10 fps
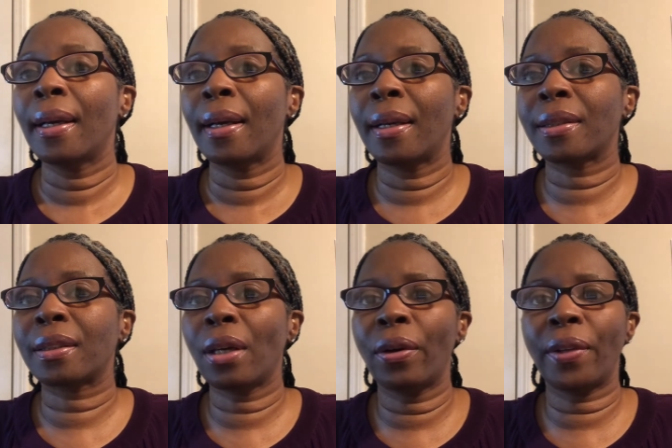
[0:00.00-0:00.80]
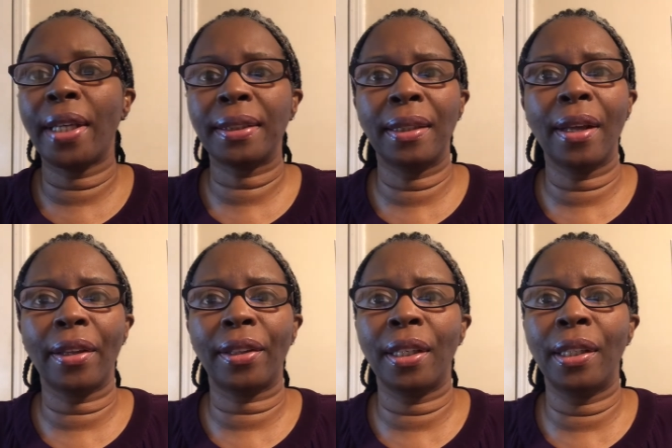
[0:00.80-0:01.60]
And so that's another
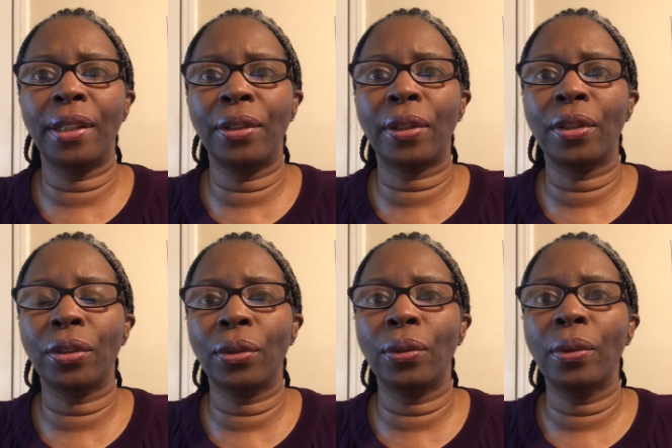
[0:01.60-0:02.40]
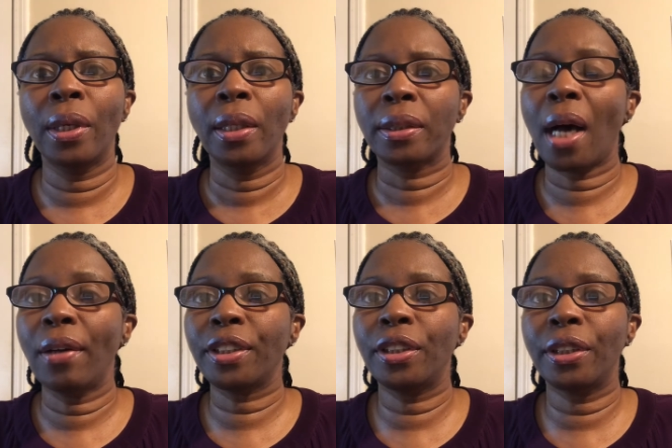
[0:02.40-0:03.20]
thing you can do.
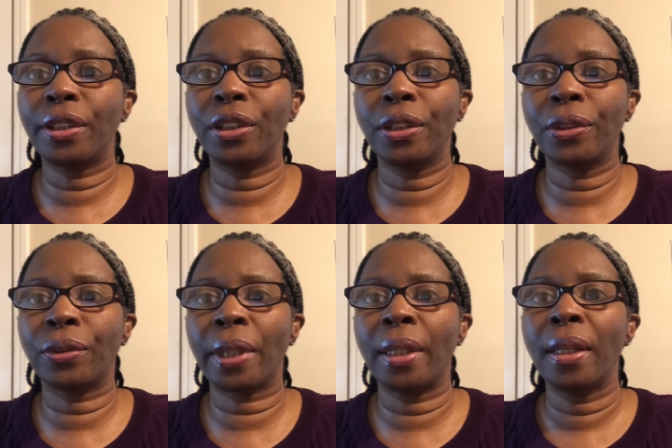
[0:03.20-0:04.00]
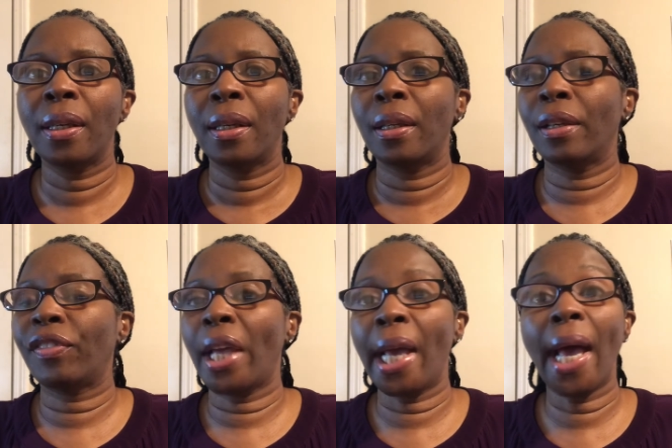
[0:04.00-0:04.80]
Talk to your children. If
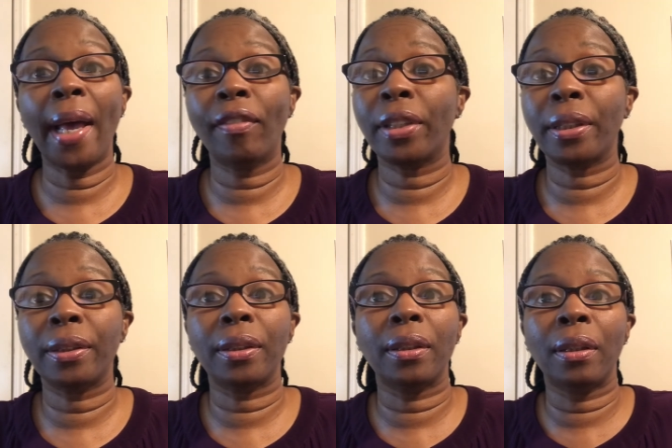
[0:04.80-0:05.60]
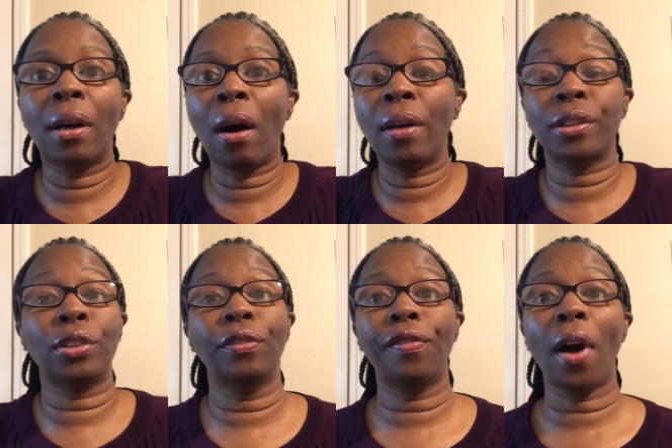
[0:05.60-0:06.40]
they haven't gone
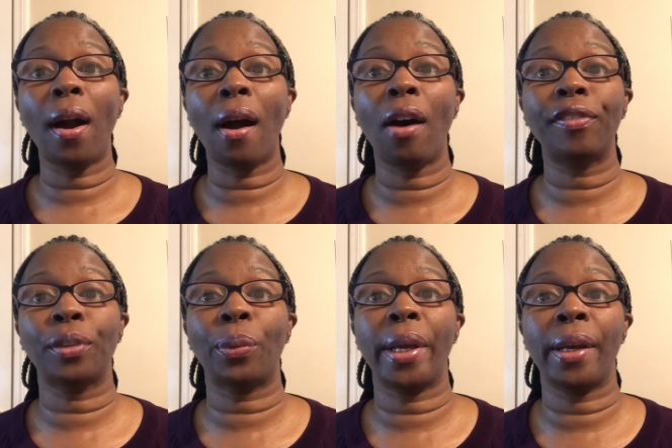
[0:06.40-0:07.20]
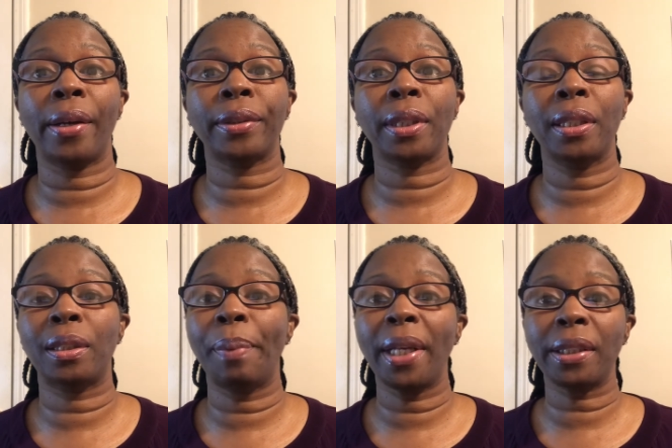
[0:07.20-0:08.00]
too far off the rails,
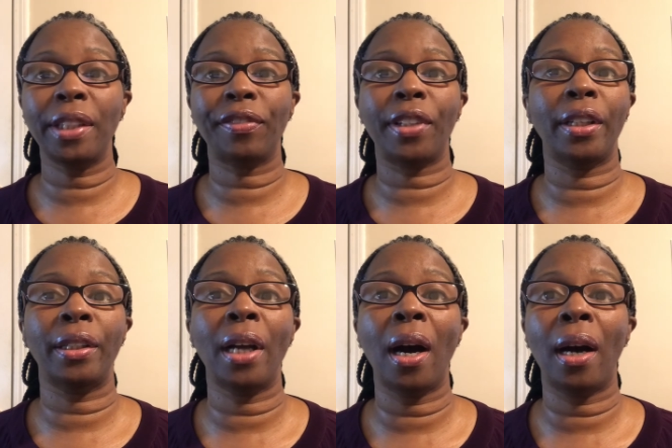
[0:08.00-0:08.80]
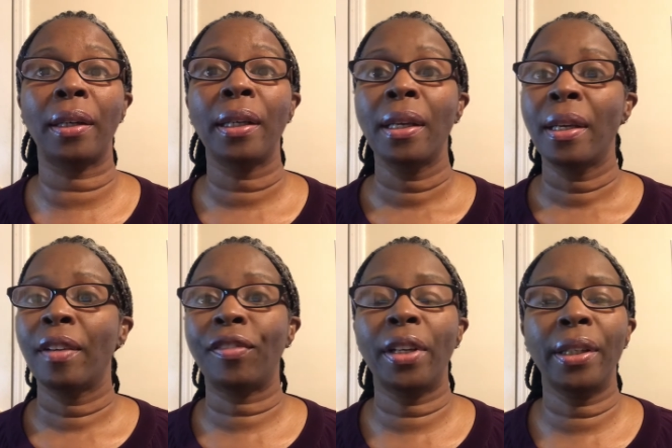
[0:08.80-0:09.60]
especially if they're young,
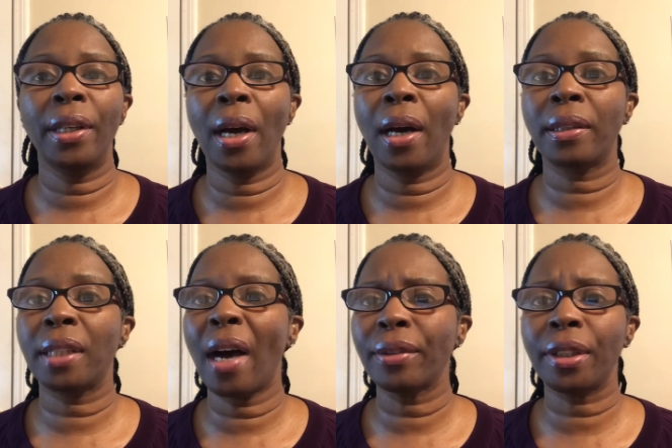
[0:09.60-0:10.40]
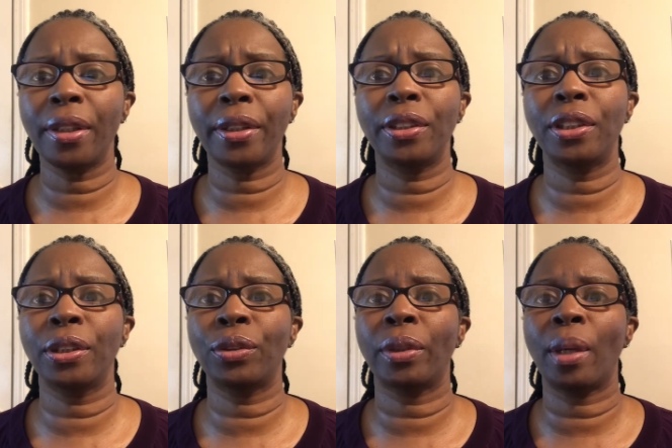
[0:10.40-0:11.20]
if they're young, talk to your
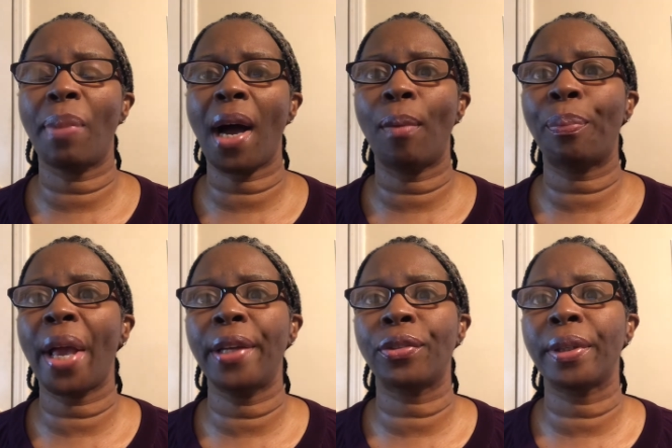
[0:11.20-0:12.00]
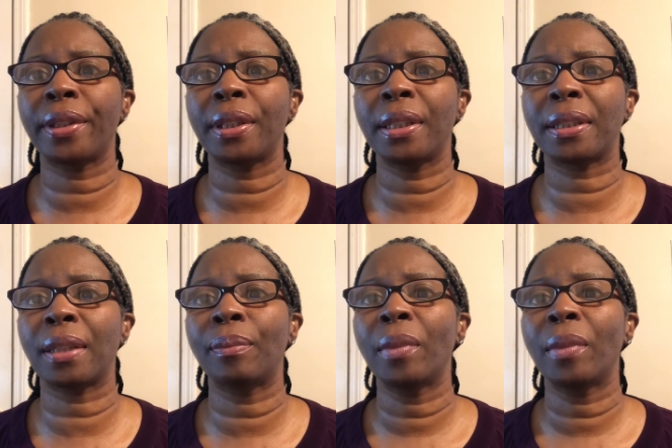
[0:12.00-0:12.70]
children about patriotism.